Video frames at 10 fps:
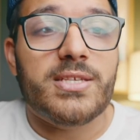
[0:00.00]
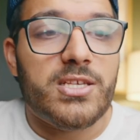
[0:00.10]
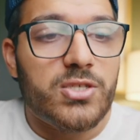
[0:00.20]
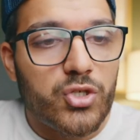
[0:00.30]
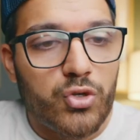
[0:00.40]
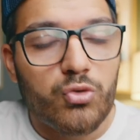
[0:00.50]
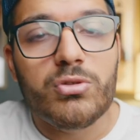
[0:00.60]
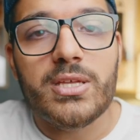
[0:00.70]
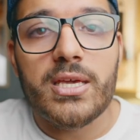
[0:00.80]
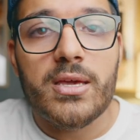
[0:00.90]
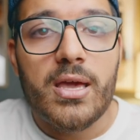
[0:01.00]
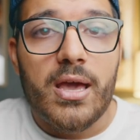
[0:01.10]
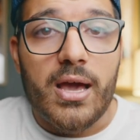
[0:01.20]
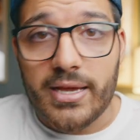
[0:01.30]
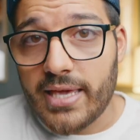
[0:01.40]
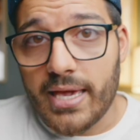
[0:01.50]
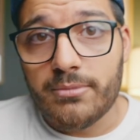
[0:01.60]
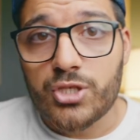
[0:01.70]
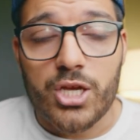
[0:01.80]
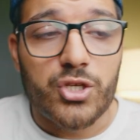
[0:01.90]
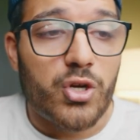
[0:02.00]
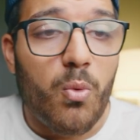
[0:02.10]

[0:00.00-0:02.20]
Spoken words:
is truly a game changer.